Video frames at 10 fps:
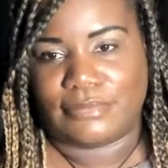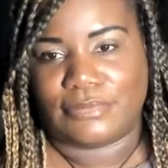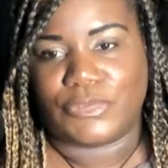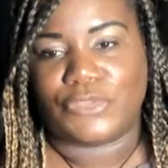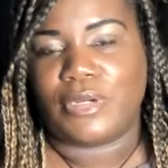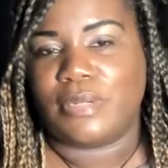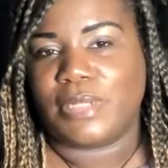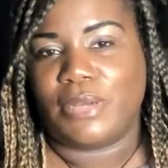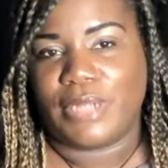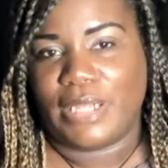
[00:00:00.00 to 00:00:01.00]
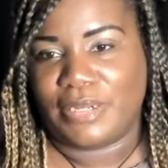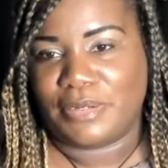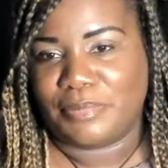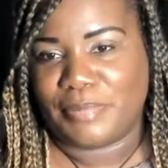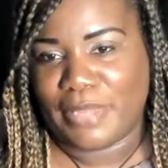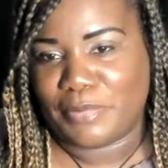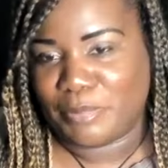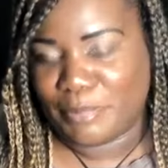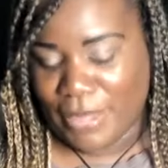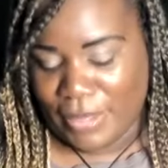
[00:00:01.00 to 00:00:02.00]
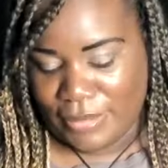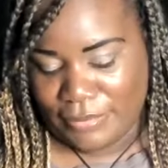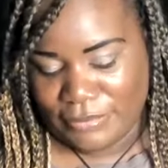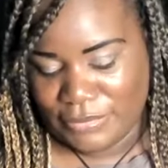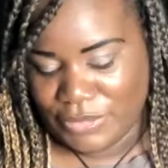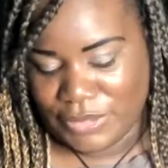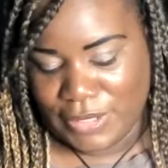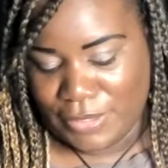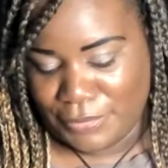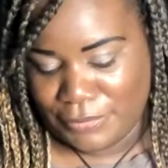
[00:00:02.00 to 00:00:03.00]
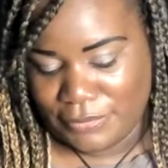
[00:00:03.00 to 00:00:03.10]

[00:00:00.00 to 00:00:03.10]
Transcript: Trump, go to hell, baby. Bye. Just go.